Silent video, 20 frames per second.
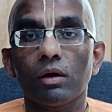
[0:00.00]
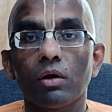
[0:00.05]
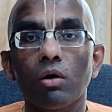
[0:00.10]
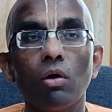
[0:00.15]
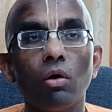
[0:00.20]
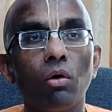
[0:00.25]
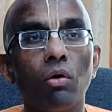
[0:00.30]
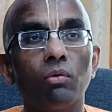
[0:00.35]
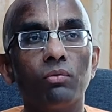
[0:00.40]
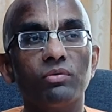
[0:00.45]

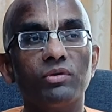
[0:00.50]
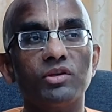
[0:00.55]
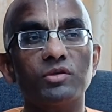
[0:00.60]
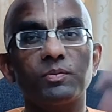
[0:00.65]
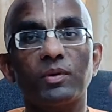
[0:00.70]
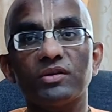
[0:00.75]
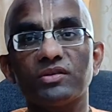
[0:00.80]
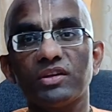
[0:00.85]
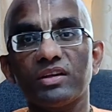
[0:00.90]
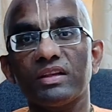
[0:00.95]
Oh,
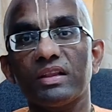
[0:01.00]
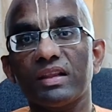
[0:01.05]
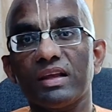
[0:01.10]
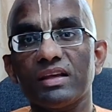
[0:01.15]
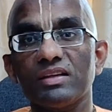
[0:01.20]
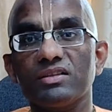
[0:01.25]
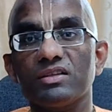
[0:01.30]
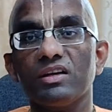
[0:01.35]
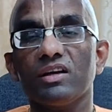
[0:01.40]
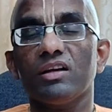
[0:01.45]
this person is
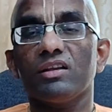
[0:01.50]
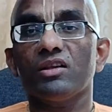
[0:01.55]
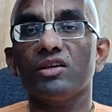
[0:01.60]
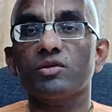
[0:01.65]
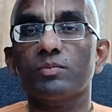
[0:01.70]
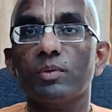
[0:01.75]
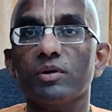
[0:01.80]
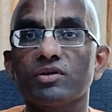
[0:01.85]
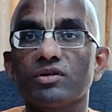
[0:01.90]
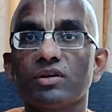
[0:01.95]
lazy,
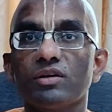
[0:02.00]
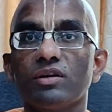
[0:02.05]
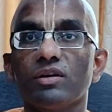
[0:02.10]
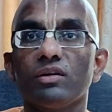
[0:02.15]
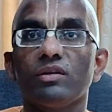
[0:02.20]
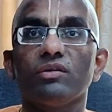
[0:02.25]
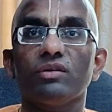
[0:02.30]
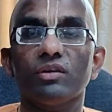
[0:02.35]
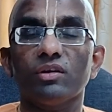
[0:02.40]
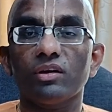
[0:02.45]
this person
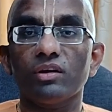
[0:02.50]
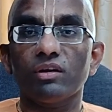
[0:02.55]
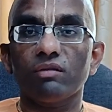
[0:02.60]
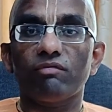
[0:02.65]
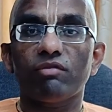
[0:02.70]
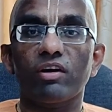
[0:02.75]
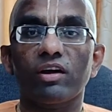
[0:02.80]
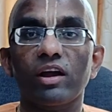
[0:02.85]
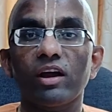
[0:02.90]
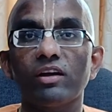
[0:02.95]
is
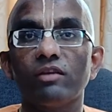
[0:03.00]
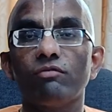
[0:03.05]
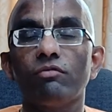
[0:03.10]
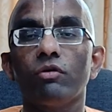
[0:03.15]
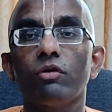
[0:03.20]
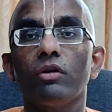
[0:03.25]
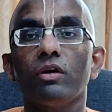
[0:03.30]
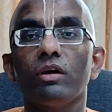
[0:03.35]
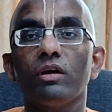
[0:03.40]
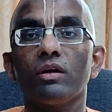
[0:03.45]

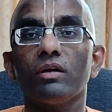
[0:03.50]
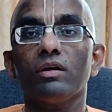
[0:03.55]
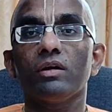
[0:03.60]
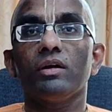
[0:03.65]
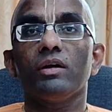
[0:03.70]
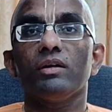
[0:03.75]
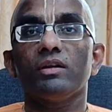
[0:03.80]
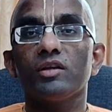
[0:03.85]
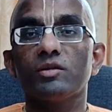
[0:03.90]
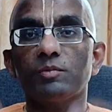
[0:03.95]
forgetful,
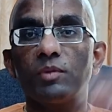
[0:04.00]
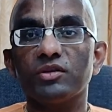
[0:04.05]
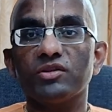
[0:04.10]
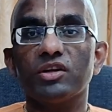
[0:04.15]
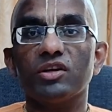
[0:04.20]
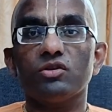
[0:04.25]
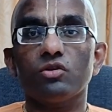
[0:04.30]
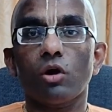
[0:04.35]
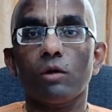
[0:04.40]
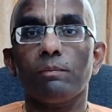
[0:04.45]
this
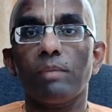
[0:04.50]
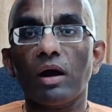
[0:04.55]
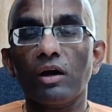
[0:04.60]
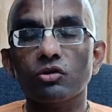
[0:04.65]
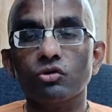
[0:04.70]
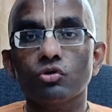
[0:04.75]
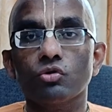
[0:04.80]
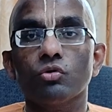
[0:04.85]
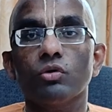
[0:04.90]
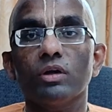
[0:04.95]
person is not
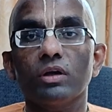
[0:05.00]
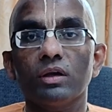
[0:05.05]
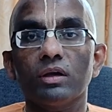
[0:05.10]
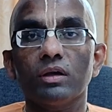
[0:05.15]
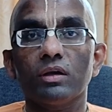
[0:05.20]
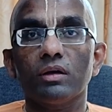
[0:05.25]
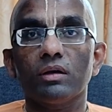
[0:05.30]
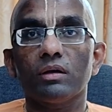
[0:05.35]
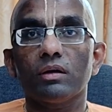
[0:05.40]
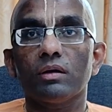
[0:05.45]

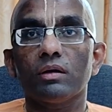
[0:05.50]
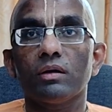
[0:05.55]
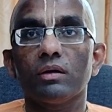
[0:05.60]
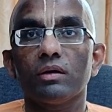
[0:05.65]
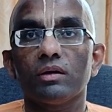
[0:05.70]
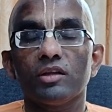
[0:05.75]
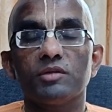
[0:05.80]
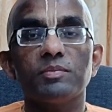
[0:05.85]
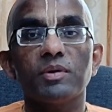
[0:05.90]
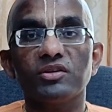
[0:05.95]
punctual,
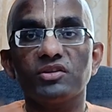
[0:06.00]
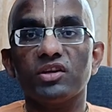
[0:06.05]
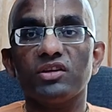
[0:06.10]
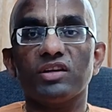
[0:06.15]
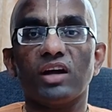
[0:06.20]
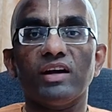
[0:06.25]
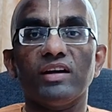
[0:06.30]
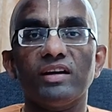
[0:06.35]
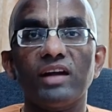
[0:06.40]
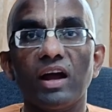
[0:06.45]
this person
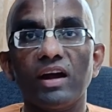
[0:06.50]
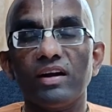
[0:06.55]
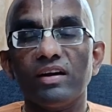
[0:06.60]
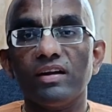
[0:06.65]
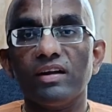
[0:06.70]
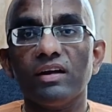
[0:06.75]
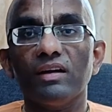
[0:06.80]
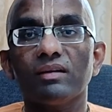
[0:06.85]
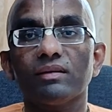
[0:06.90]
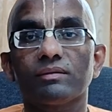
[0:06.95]
is
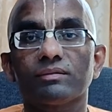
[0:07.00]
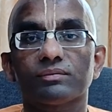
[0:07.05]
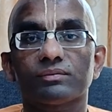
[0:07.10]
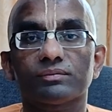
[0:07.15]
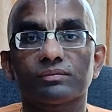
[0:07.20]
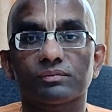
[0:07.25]
untidy.